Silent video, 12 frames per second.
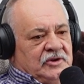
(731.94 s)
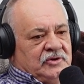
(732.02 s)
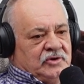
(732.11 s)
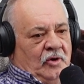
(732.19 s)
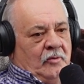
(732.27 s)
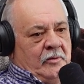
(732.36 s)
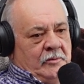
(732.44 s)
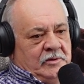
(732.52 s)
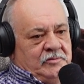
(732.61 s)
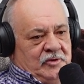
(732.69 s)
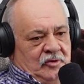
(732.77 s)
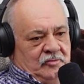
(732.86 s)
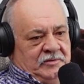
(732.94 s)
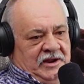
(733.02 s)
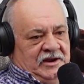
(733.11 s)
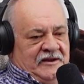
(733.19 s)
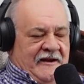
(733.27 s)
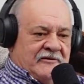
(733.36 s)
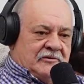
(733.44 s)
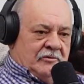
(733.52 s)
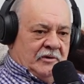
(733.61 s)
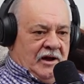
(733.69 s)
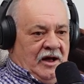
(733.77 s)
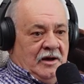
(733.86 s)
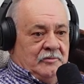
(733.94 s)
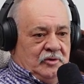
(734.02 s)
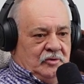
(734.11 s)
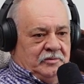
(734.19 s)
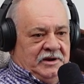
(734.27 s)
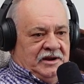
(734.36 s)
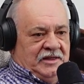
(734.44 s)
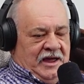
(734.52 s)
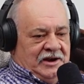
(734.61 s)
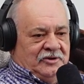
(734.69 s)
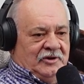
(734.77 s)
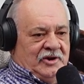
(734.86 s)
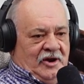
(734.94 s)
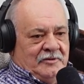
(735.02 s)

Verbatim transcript: So when we moved in, after I moved in that night,